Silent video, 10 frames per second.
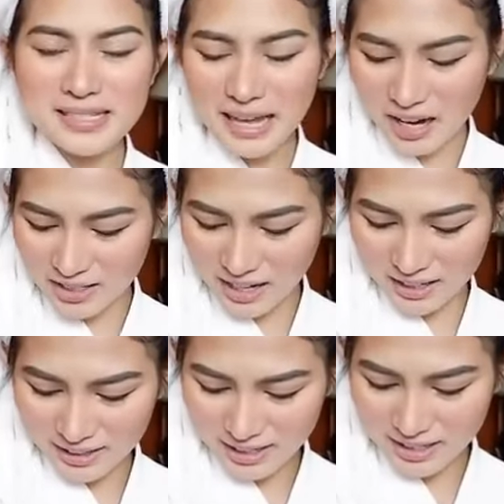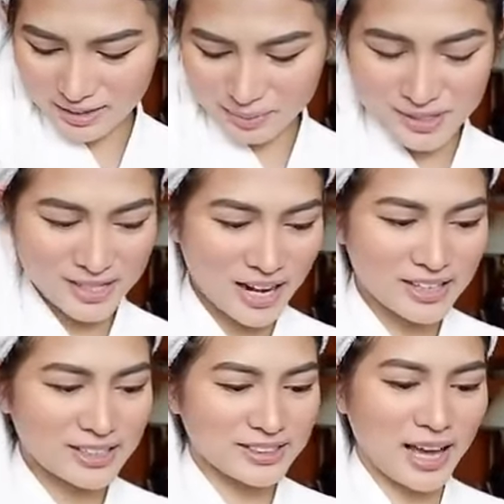mascara.
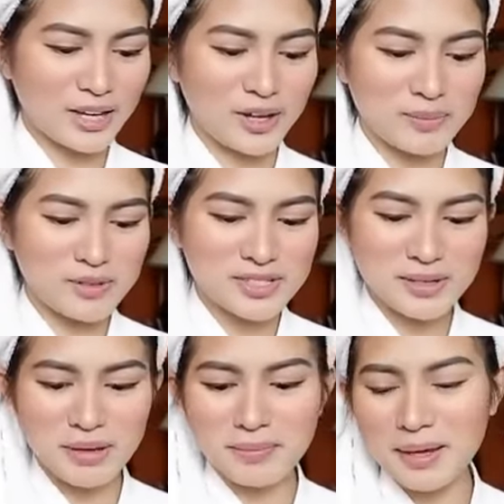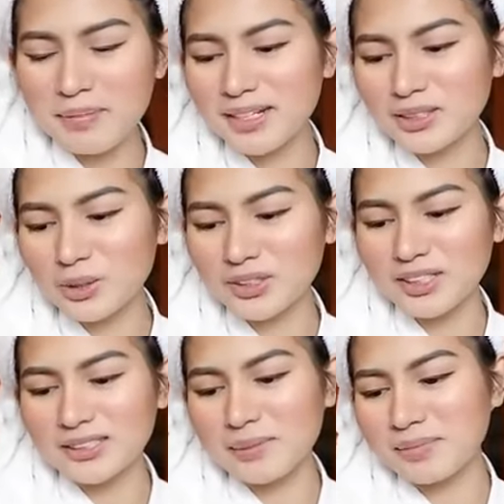Mascara na tayo. I'm using my Maybelline
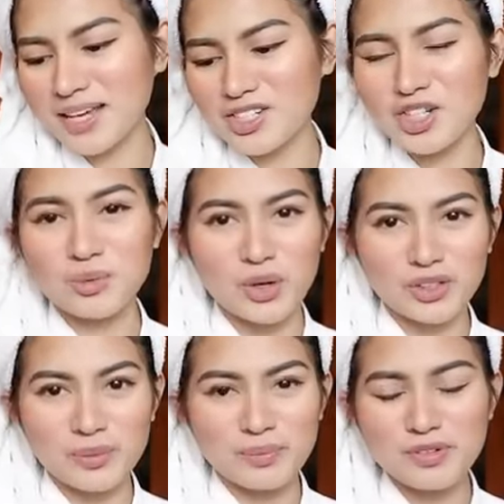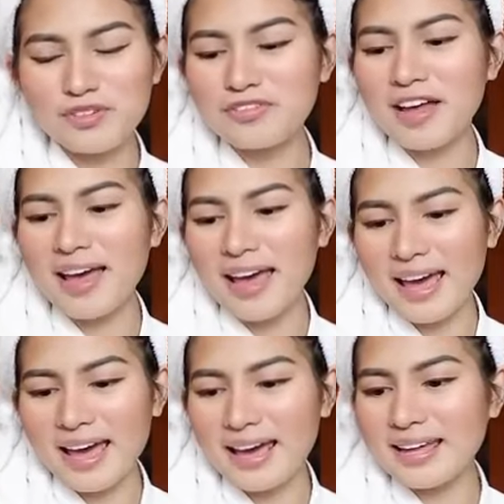Total Temptation Waterproof
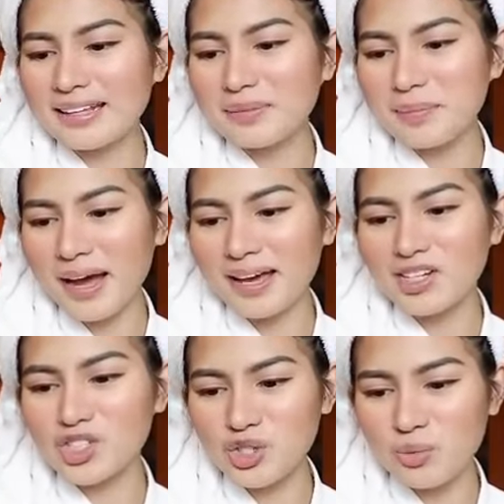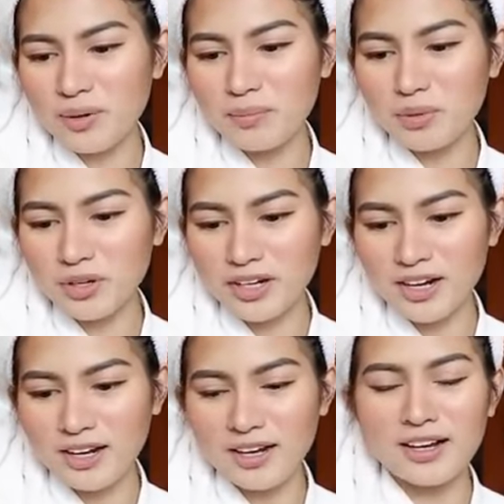and my
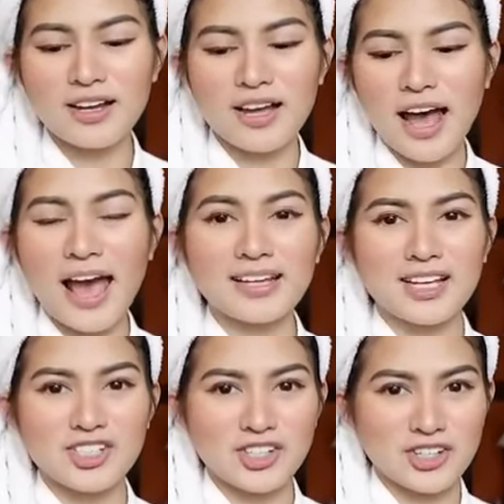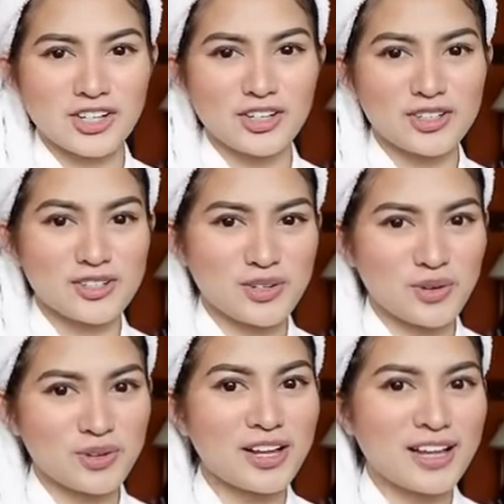Shuwimura Eyelash Curler.
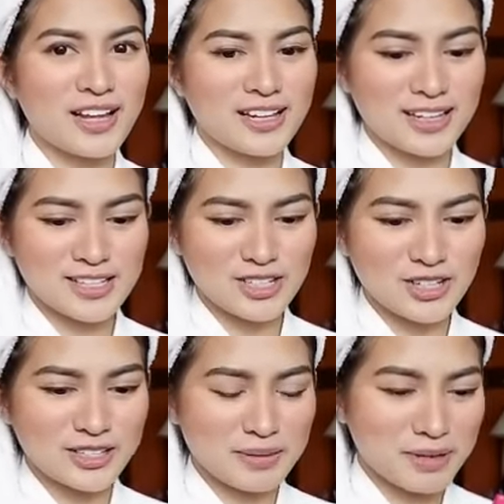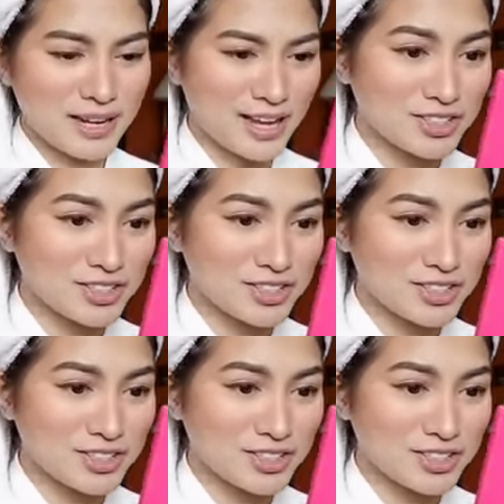So, let's curl na my